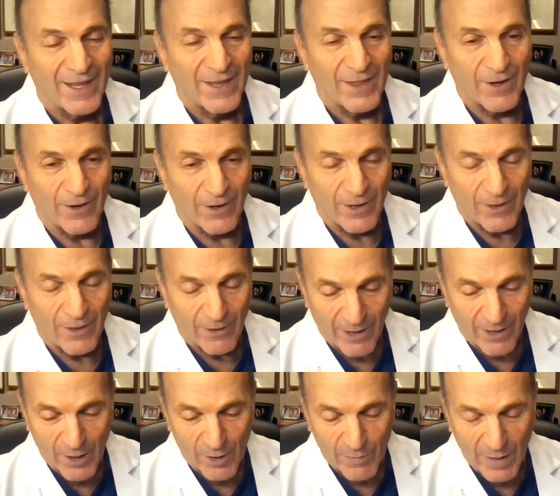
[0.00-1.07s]
There
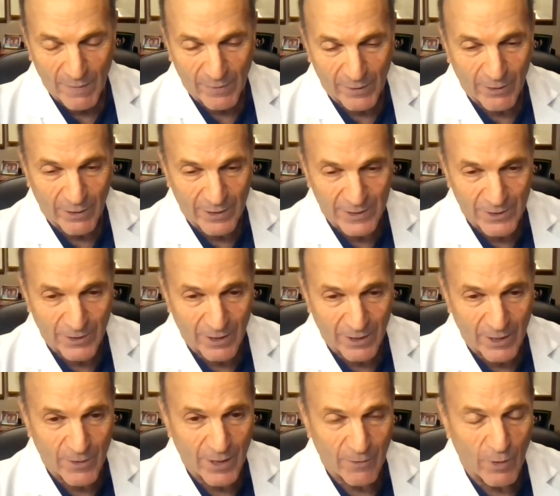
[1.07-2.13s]
are other people who are certainly
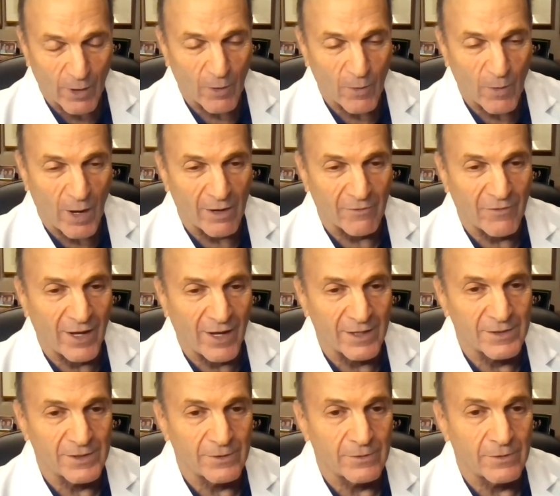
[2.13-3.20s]
well qualified
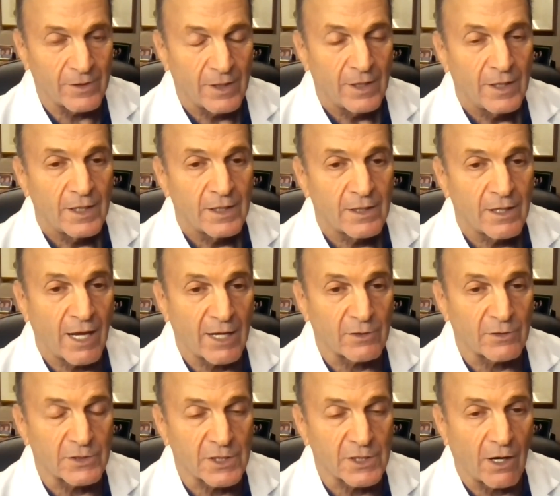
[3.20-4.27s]
to
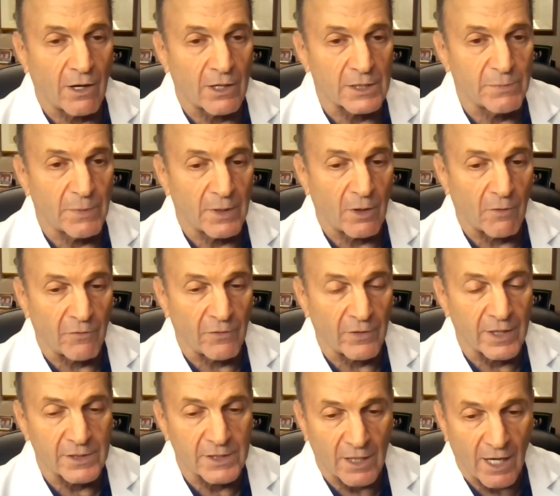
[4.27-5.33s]
handle scars, but
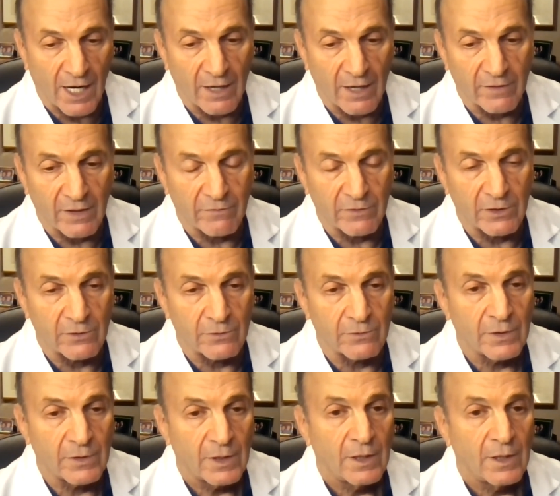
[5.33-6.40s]
hopefully tonight I've given
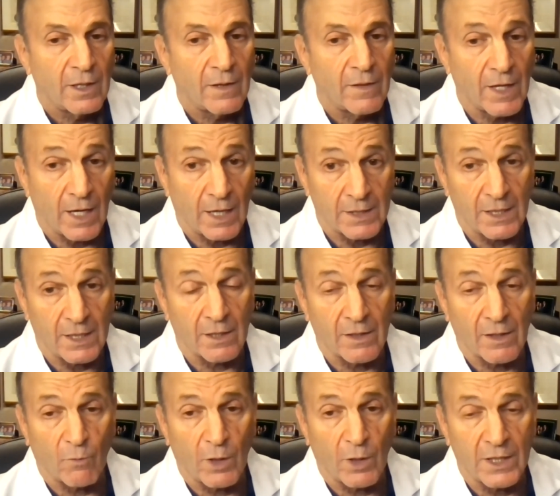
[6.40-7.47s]
you the idea
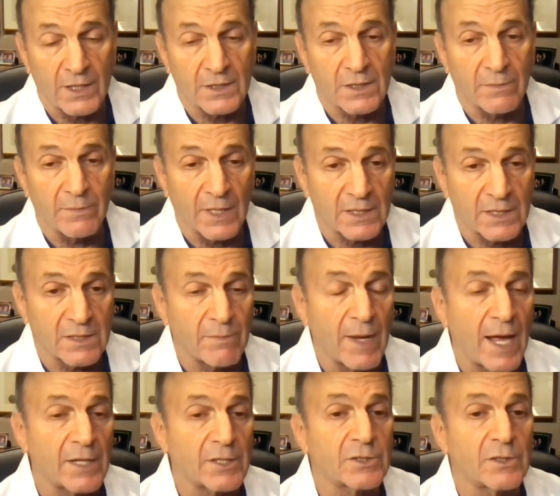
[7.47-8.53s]
that one needs to mix and
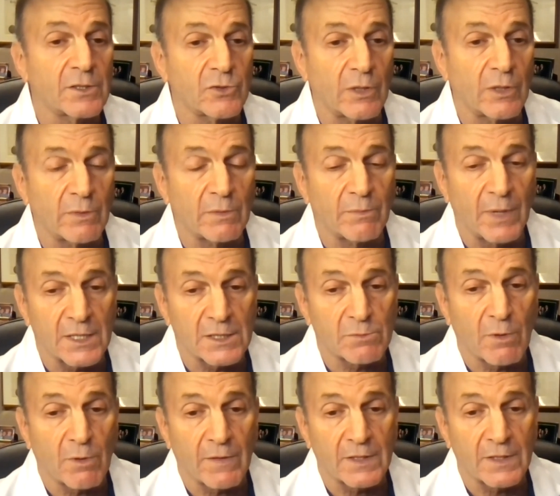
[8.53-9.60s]
match the treatment based
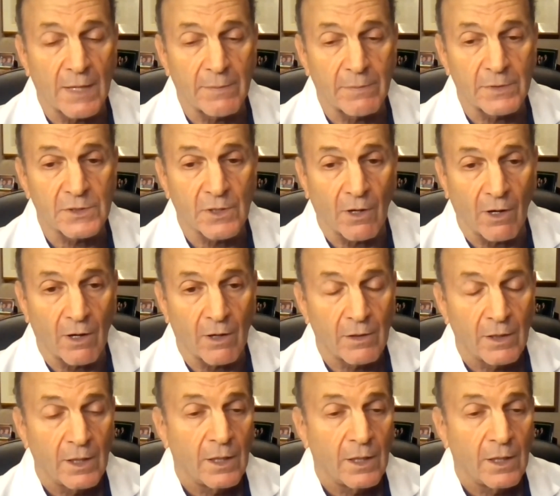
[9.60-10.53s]
on the type of scar